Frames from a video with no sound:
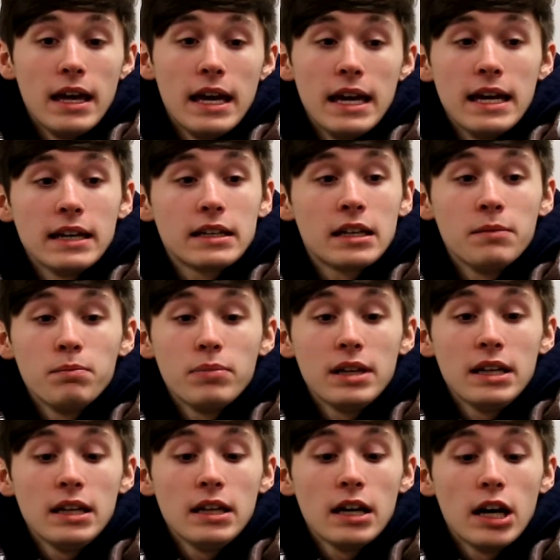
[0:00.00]
It can
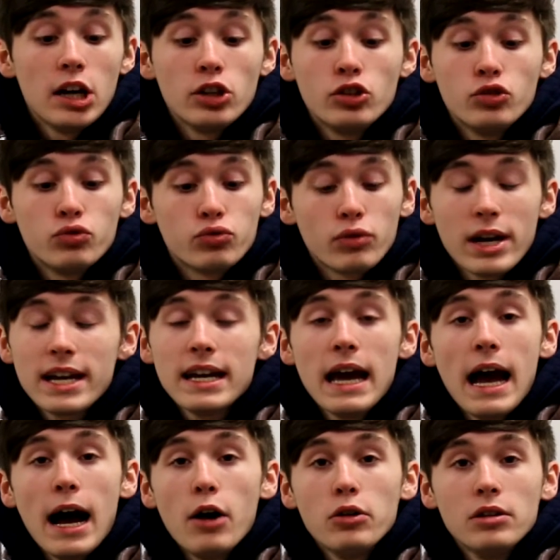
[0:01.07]
be a great
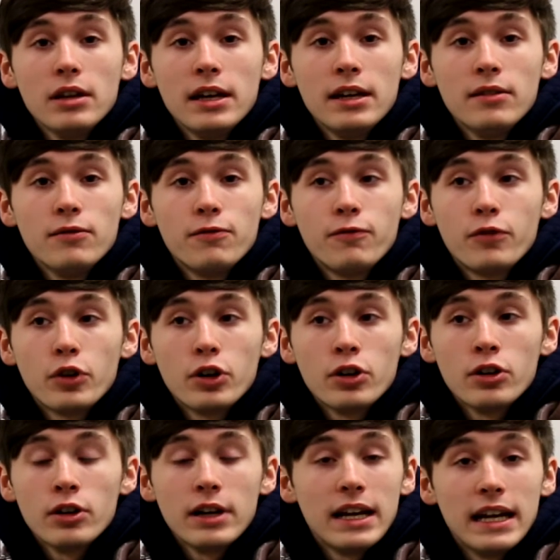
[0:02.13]
outlet
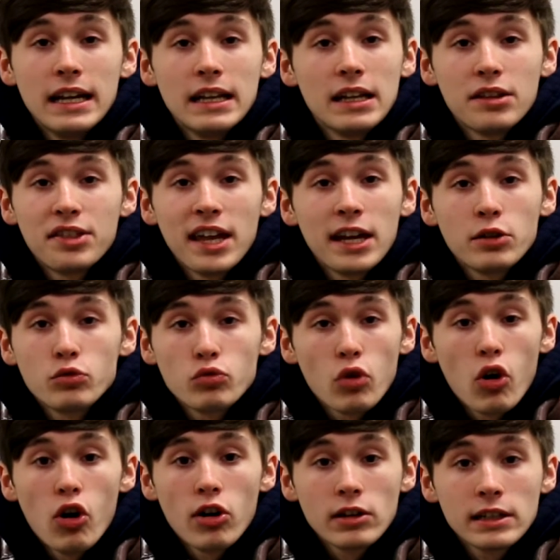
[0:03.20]
for anything
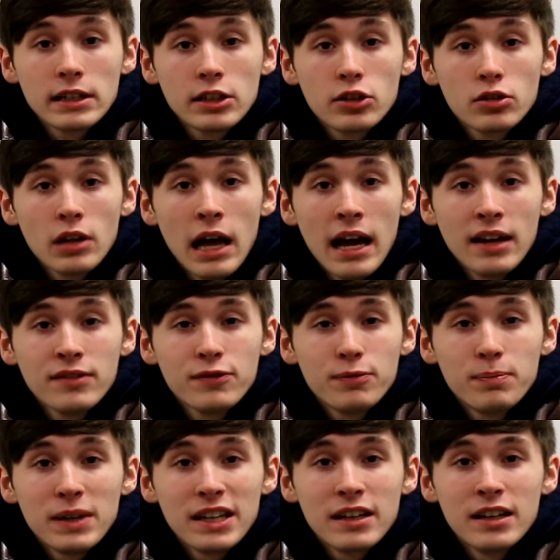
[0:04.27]
wrong in your life,
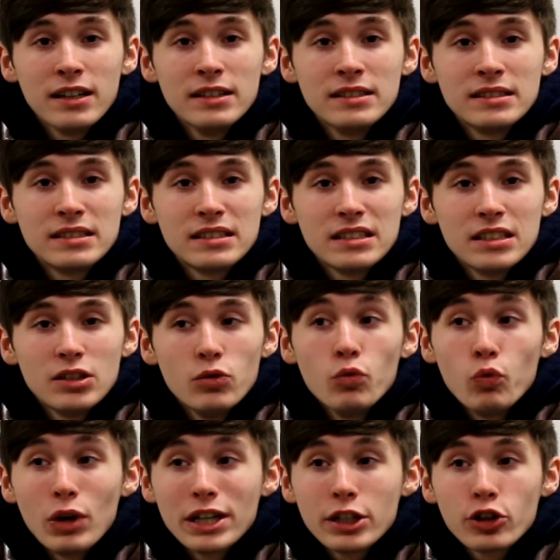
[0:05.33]
because
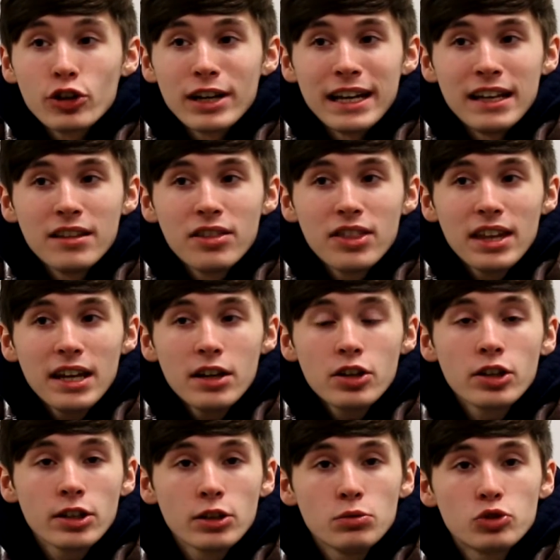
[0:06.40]
when you're in
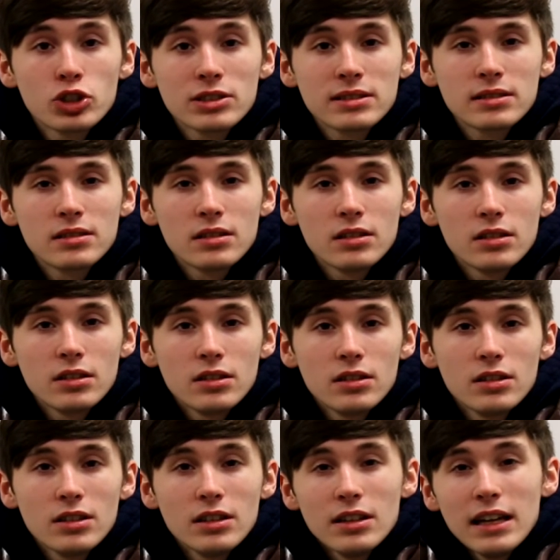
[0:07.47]
theater, you just,
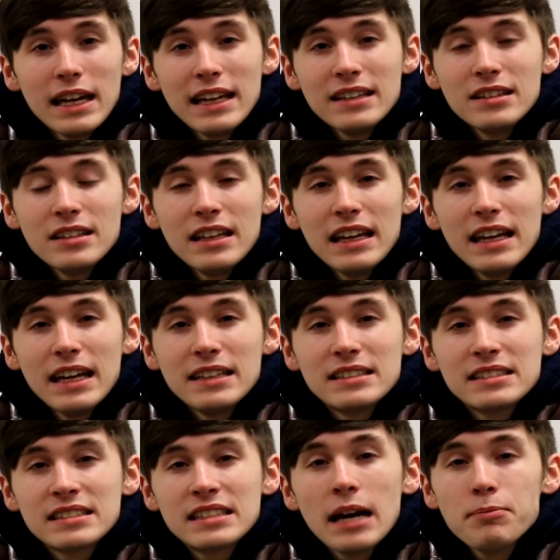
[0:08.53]

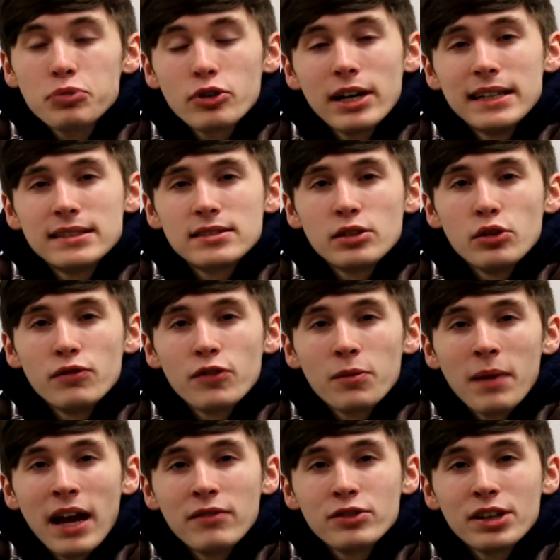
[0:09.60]
it separates you
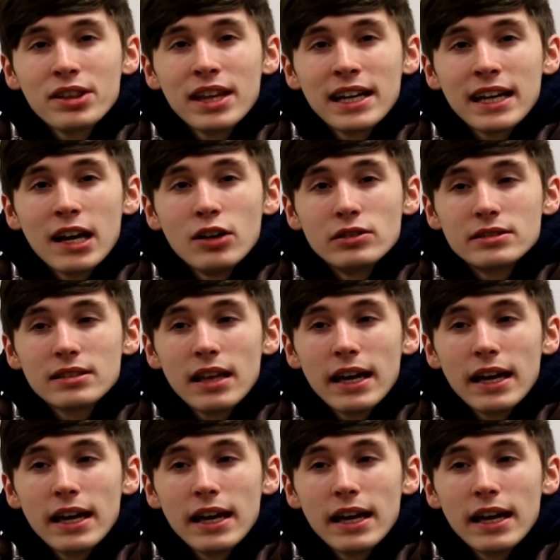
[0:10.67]
from everything else.